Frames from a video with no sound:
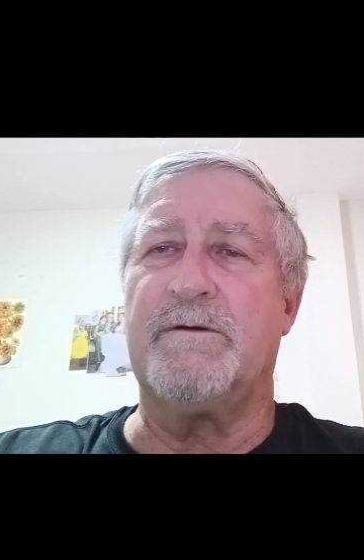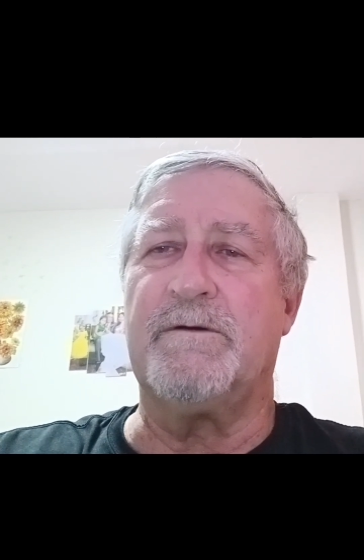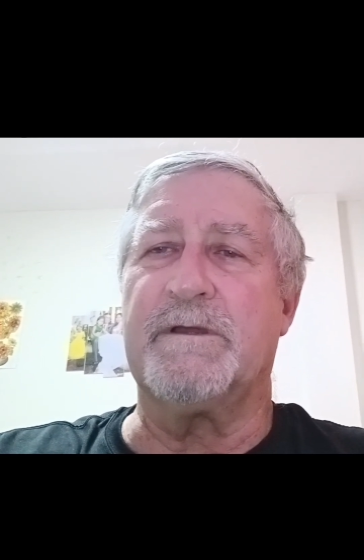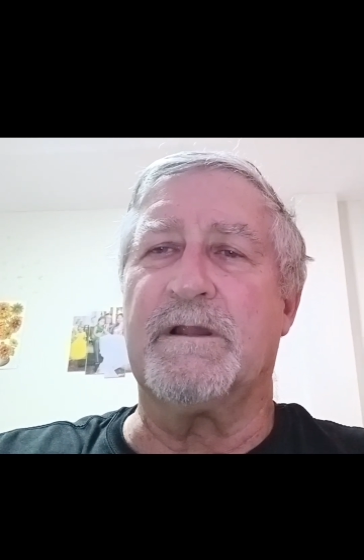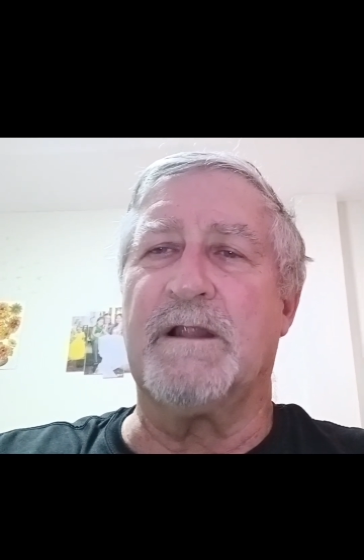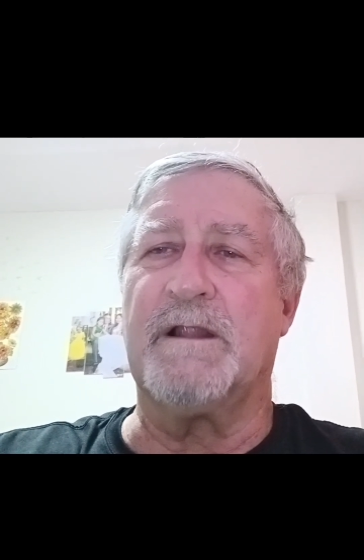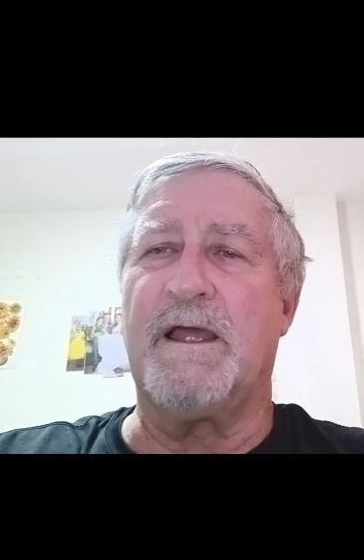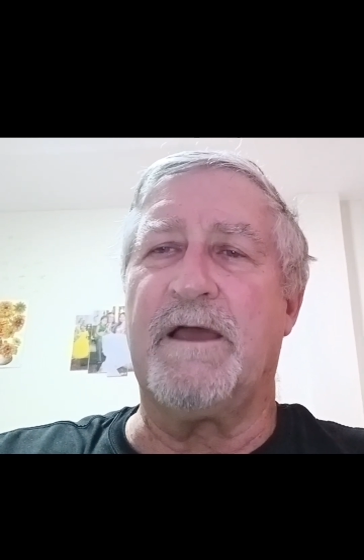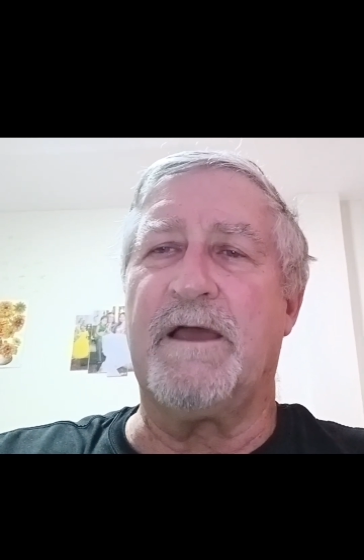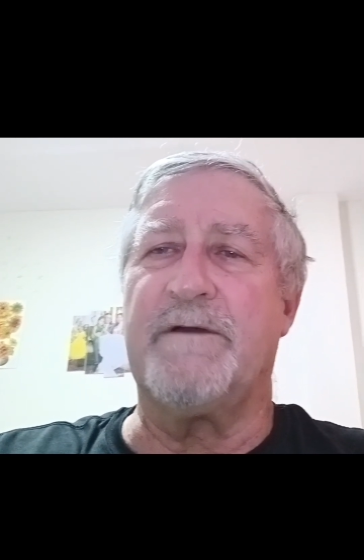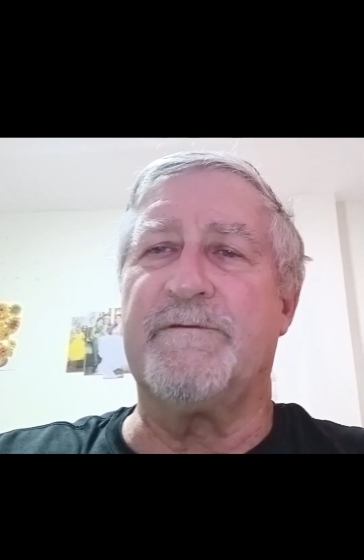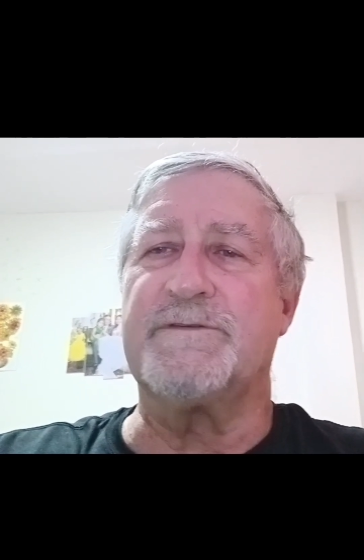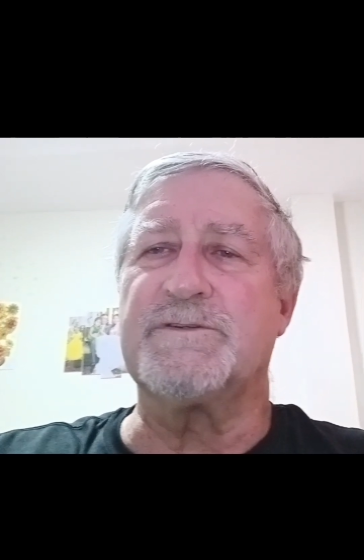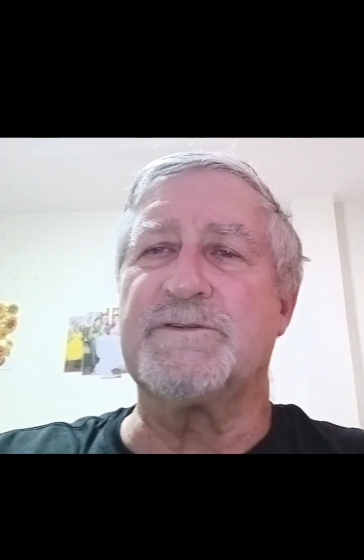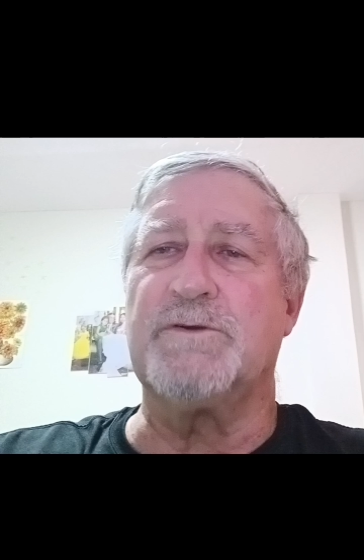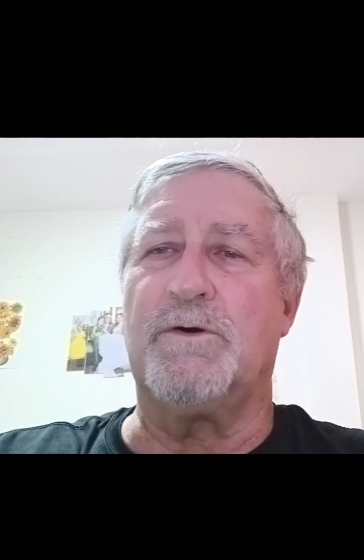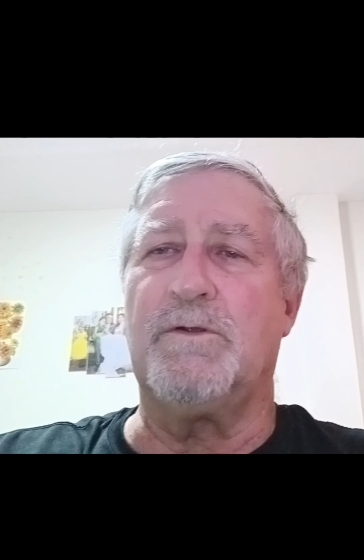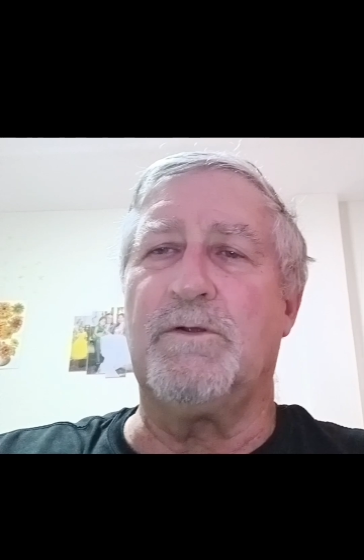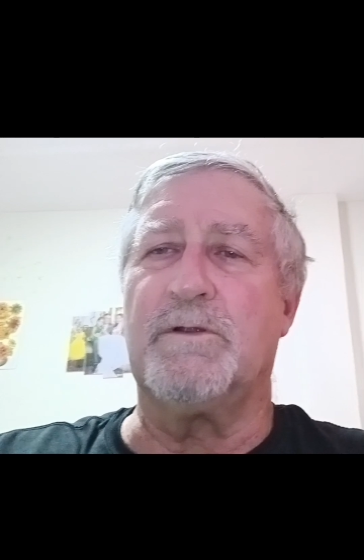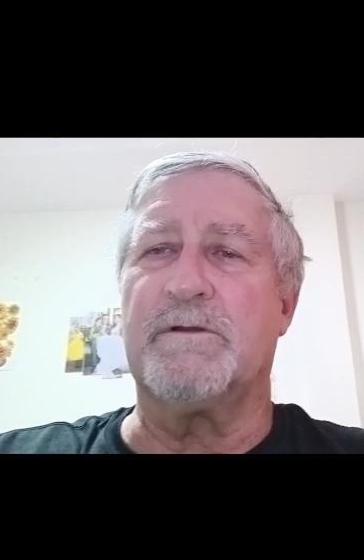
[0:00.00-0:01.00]
It'll have
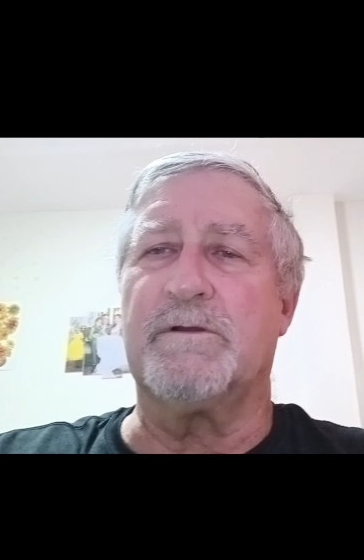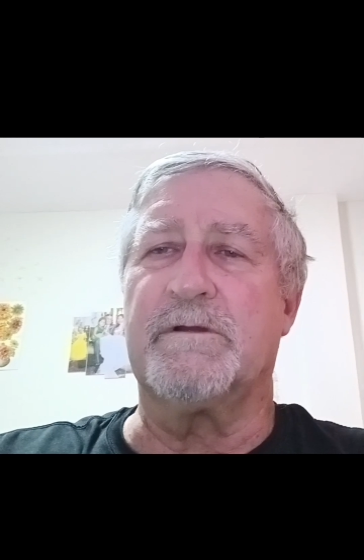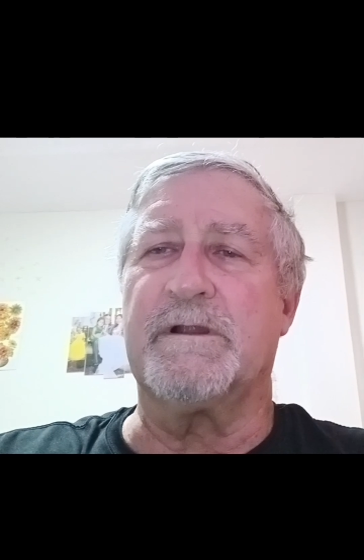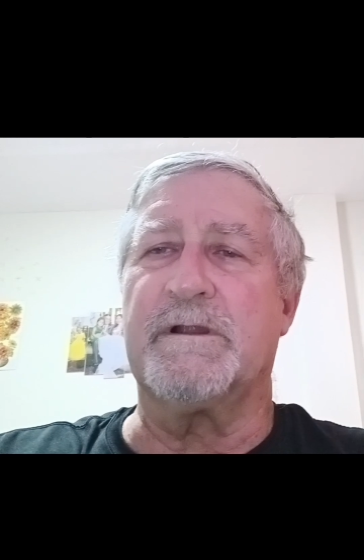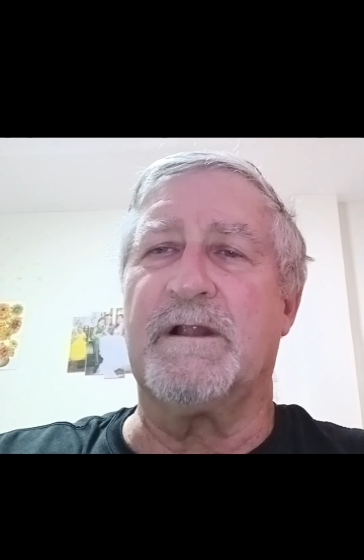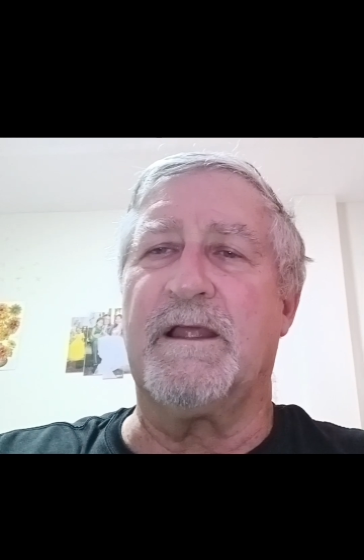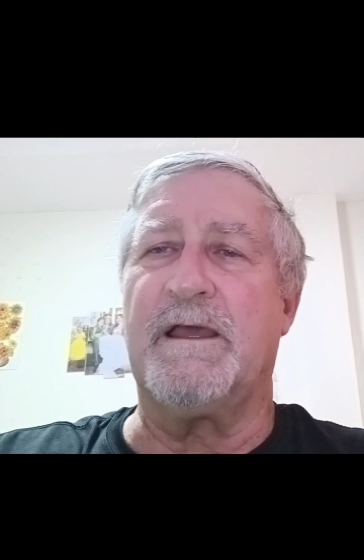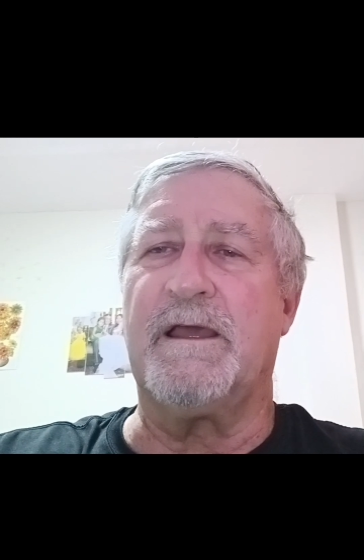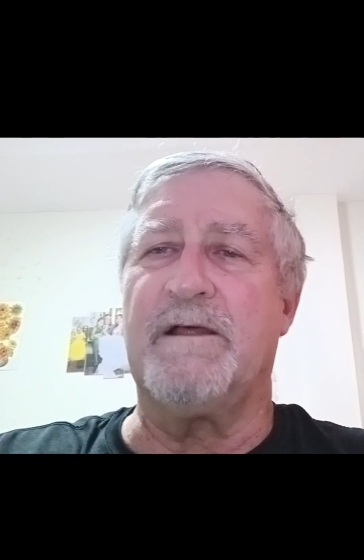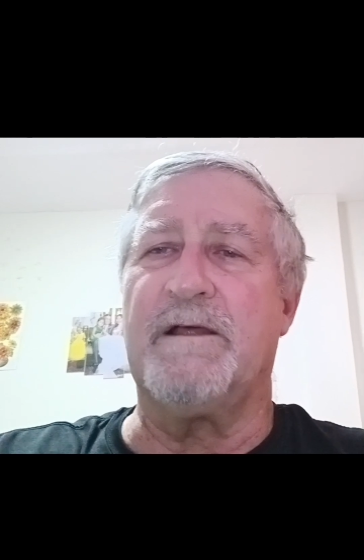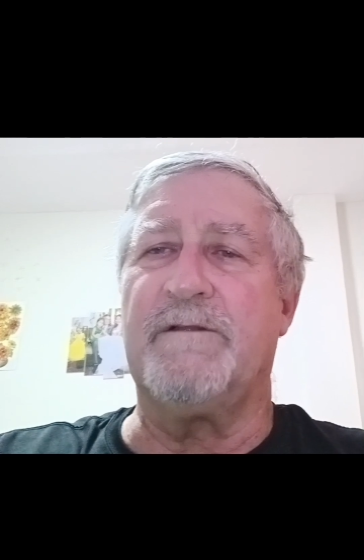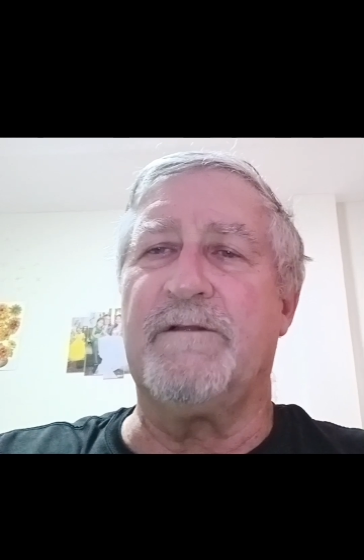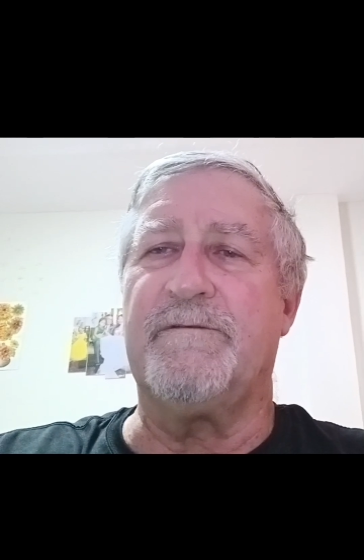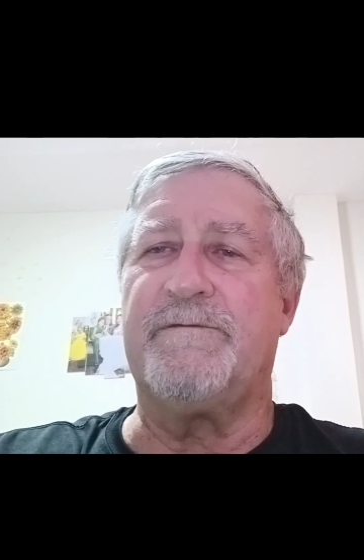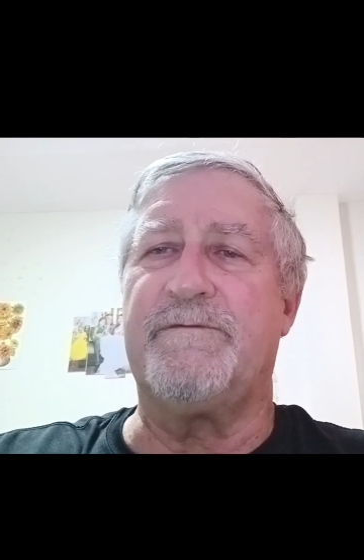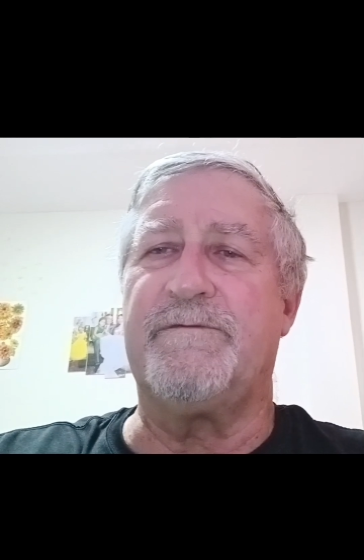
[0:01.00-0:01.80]
solar. It'll have